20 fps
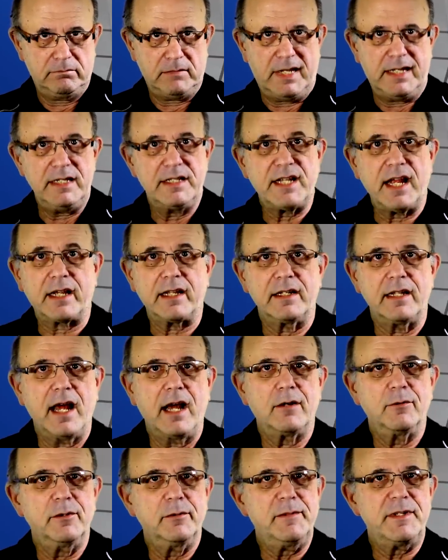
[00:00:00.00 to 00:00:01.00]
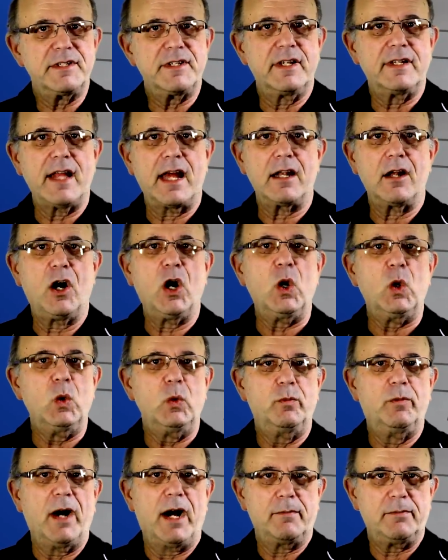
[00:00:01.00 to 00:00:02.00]
Any second now. We'll be seeing that
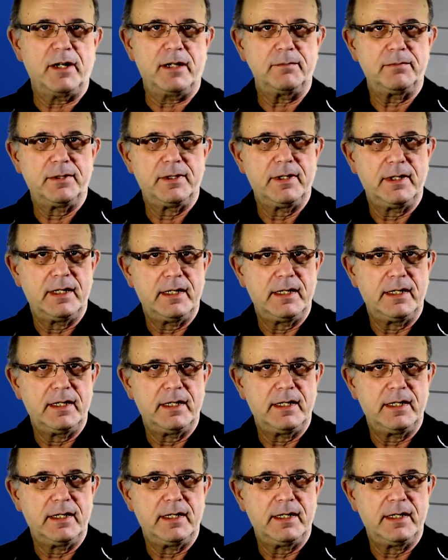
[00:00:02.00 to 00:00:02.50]
O pop up.